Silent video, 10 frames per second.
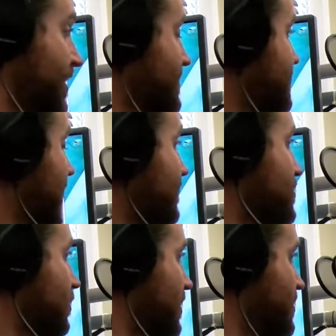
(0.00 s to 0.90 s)
staff
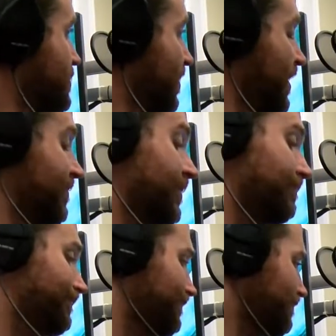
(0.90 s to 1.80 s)
shortage, whatever.
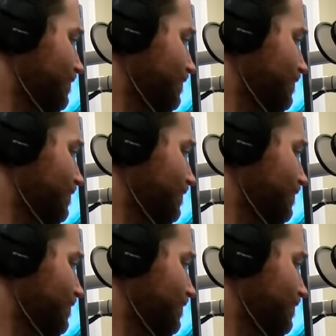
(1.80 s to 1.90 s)
Yeah.